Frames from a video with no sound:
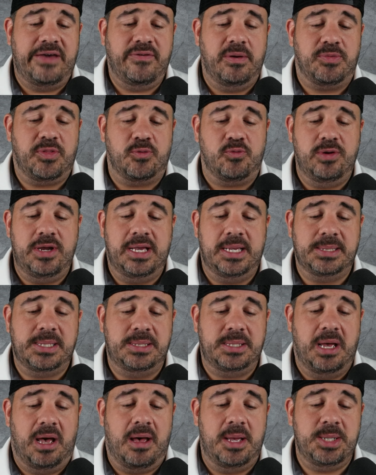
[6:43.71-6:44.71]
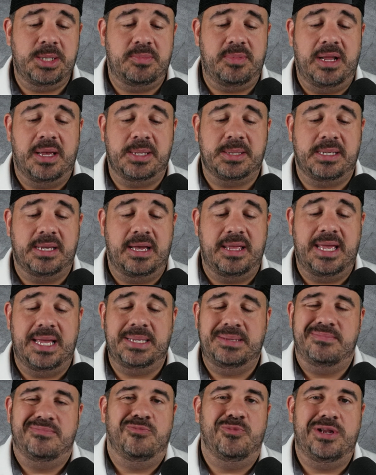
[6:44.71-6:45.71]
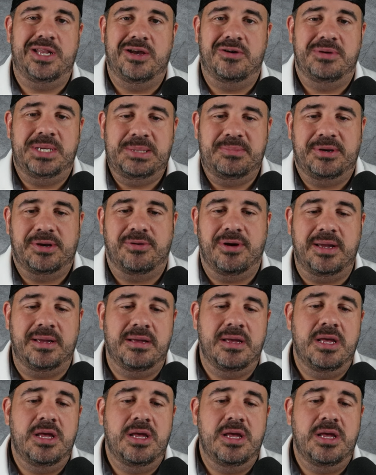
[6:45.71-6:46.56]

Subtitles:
up 3 against the Dodgers, but outside of that, we know he's been great.